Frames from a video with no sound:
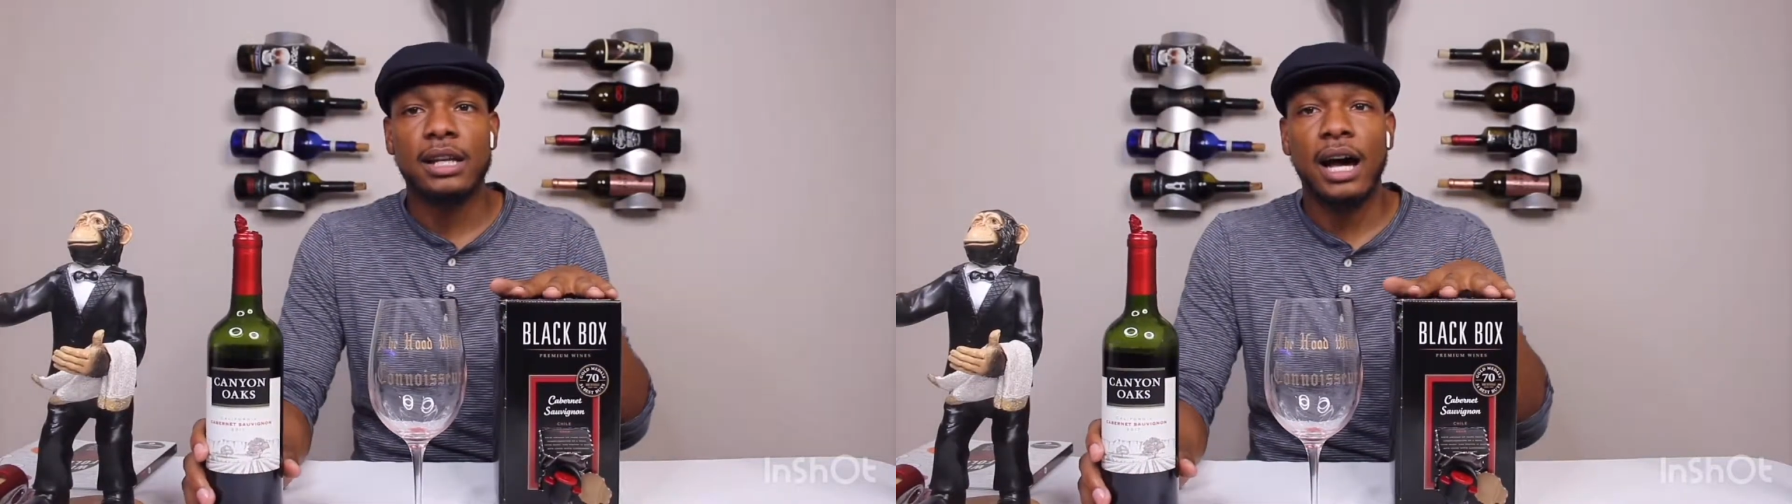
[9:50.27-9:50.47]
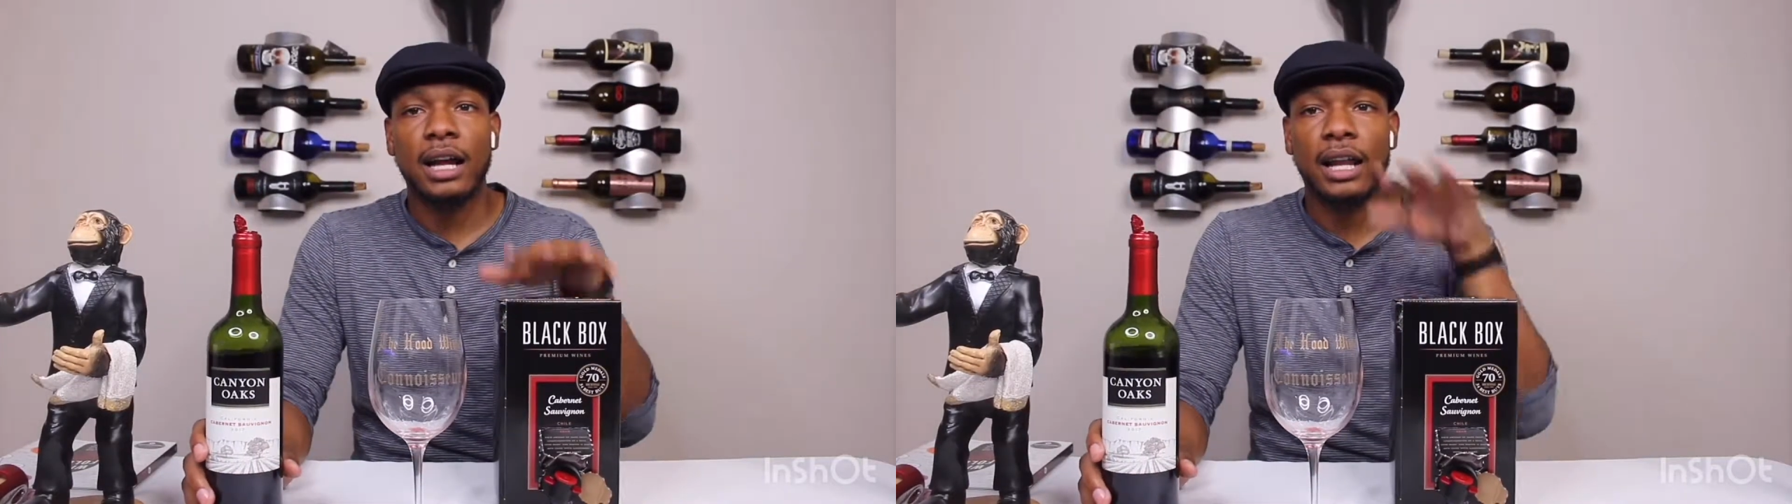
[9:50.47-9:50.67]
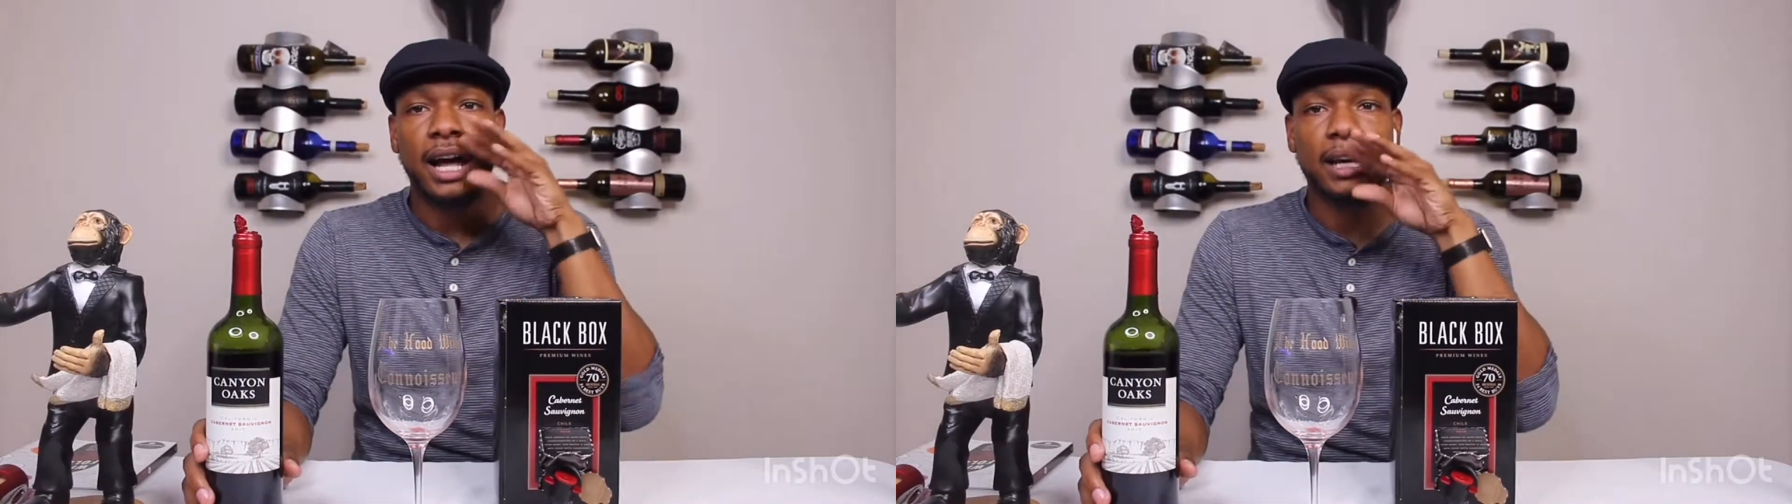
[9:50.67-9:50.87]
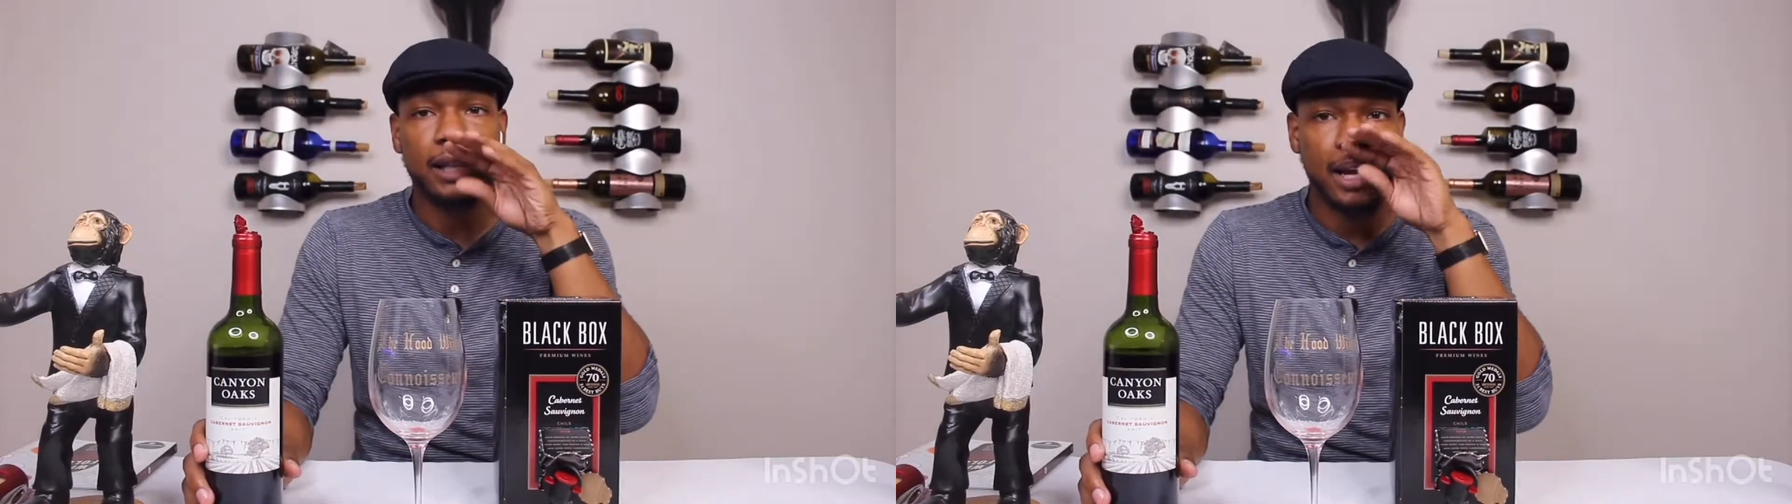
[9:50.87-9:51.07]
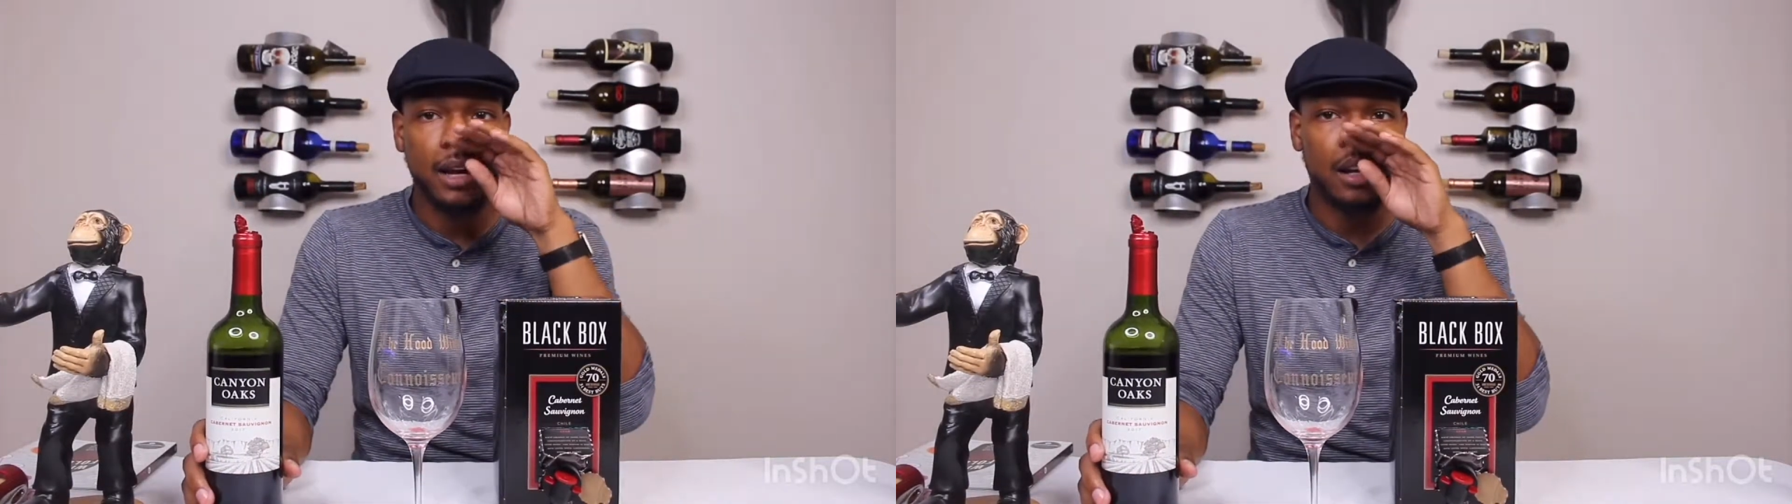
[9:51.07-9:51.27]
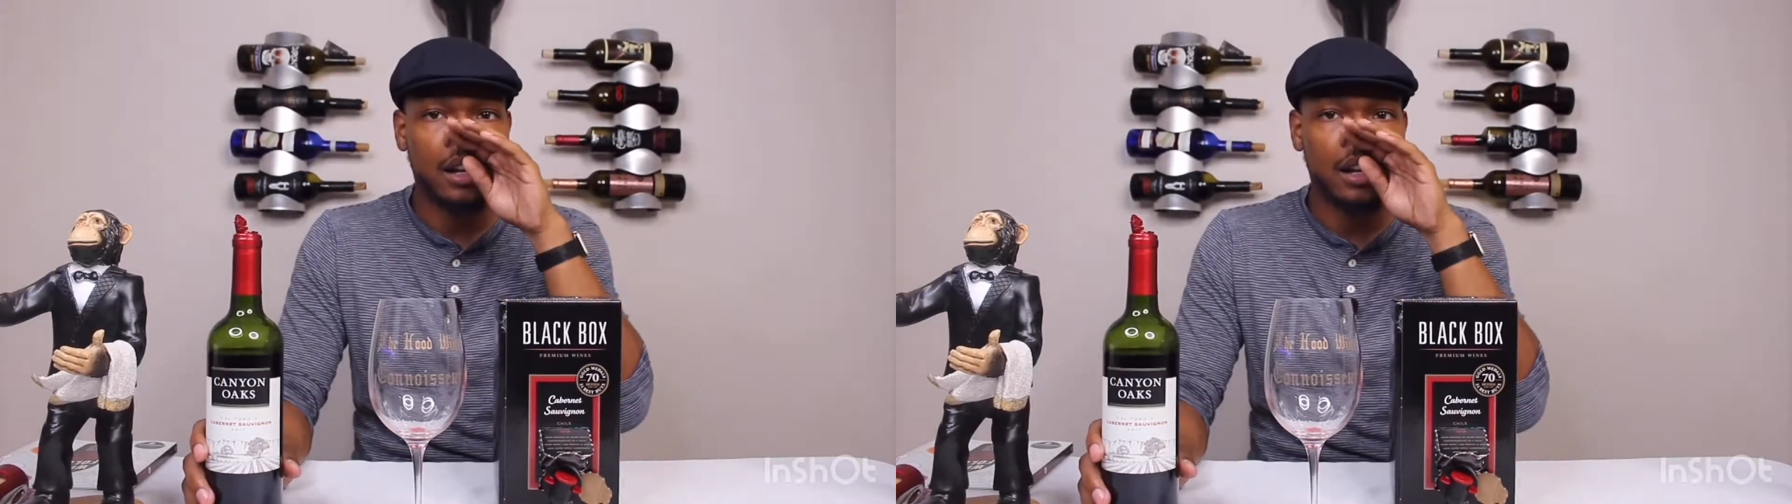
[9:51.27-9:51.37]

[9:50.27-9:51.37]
kind of like that.